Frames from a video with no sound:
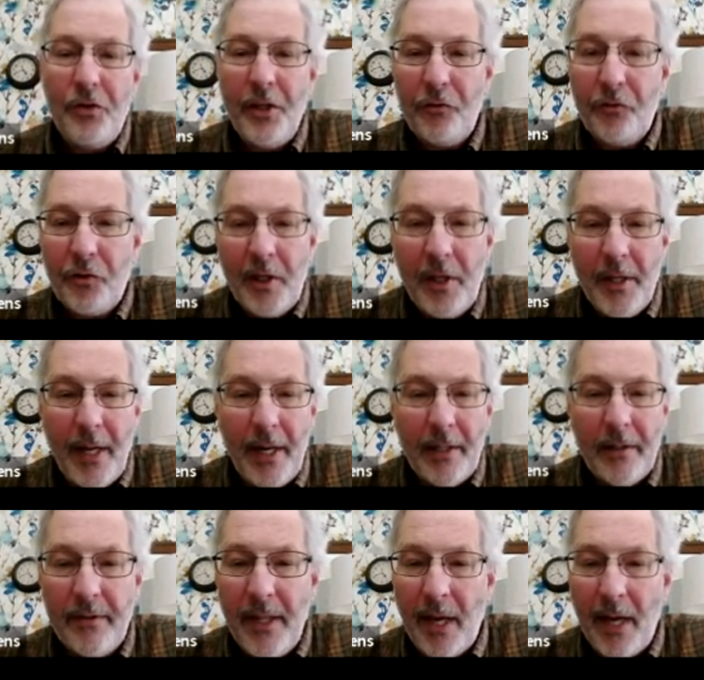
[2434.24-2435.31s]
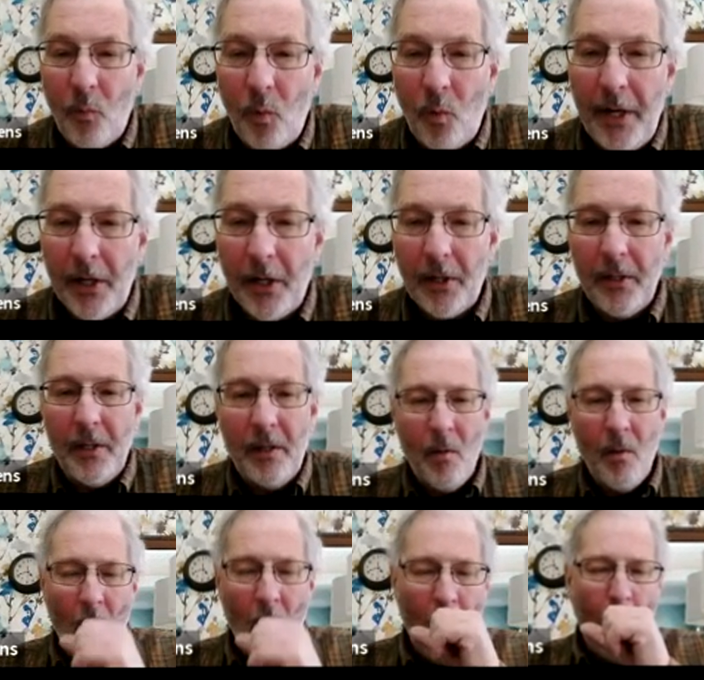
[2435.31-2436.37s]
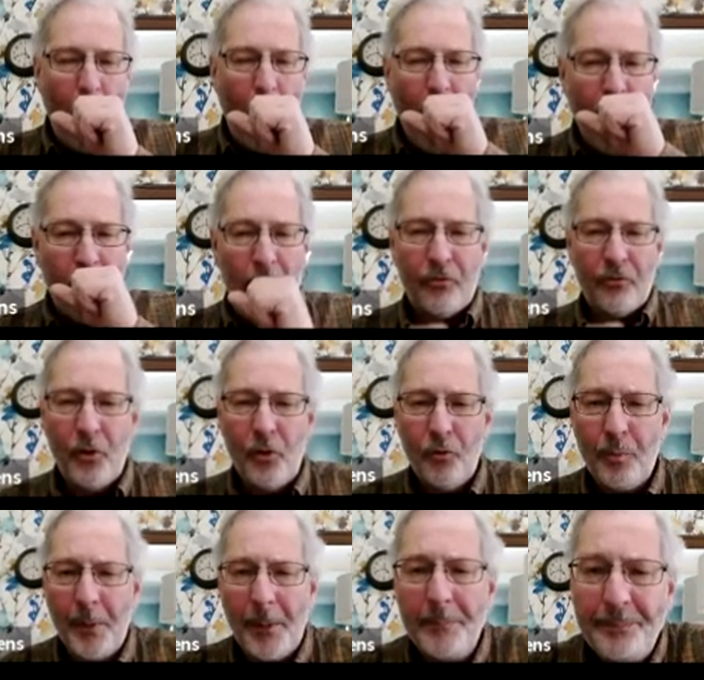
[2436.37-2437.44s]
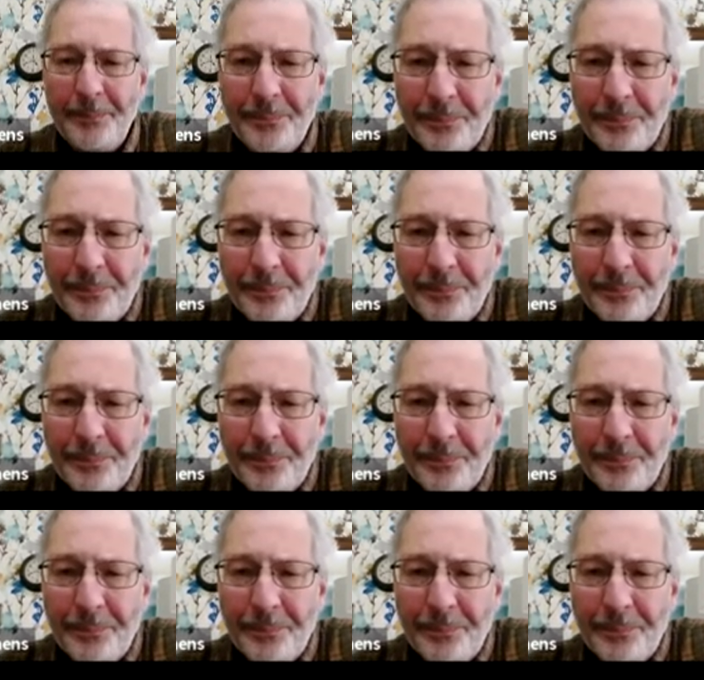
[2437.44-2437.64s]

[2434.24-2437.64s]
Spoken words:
disconnect that wire, excuse me,